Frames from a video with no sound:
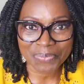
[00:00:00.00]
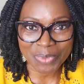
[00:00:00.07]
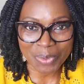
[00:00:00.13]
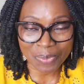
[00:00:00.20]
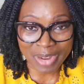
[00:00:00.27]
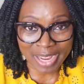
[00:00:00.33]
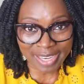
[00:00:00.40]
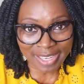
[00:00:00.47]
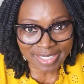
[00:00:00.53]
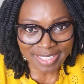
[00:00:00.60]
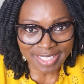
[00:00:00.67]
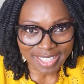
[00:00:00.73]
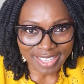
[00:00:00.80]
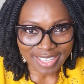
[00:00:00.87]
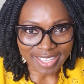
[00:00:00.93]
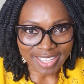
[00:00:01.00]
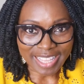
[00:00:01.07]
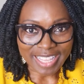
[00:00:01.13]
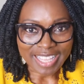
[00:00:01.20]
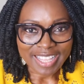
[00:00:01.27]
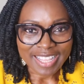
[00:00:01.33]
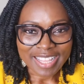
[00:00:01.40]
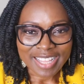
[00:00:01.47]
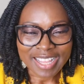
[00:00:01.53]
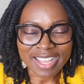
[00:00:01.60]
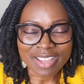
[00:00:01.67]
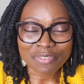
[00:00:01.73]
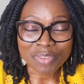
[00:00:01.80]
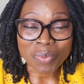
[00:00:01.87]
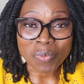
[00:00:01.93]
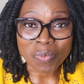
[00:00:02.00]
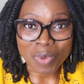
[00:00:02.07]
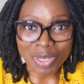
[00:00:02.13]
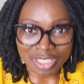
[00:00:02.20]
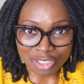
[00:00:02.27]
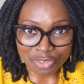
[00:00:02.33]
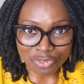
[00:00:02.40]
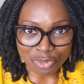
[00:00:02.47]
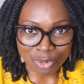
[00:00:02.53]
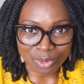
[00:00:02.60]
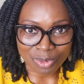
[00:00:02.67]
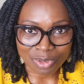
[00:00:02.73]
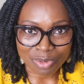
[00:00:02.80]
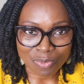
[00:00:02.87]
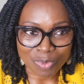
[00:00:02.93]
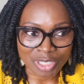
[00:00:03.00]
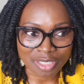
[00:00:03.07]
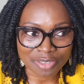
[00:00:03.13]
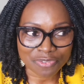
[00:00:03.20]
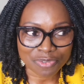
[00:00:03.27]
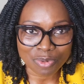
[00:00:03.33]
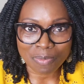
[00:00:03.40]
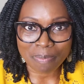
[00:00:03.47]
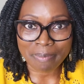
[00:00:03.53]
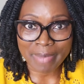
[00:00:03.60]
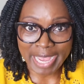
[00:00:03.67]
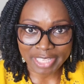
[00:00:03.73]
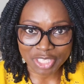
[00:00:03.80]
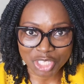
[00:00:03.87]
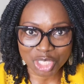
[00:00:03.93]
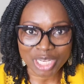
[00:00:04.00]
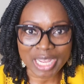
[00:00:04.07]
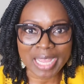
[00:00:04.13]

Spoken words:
All right? Have a wonderful, wonderful match.